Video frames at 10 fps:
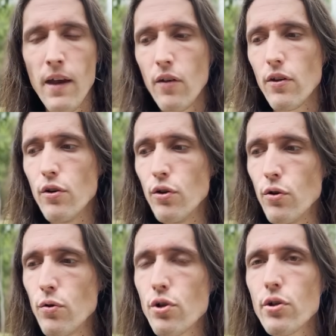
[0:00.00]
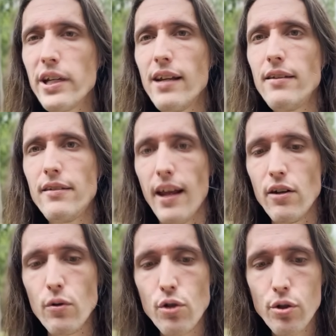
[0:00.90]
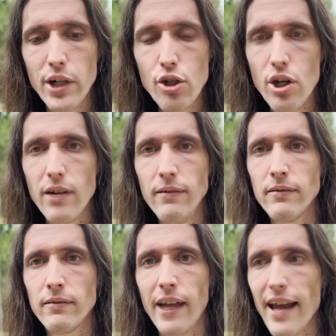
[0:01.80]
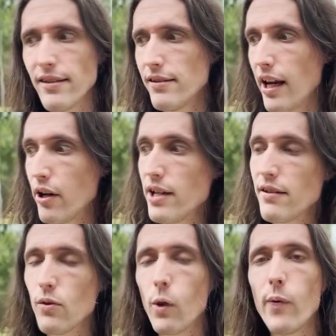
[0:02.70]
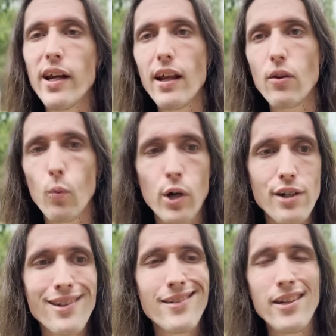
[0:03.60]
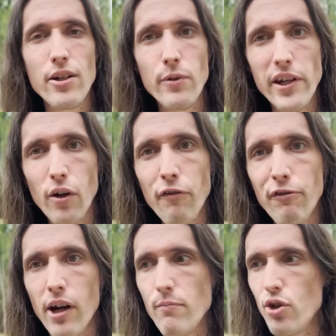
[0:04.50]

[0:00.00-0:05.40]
the nutrients and nutrition, as Ceres is where we get the word cereal from.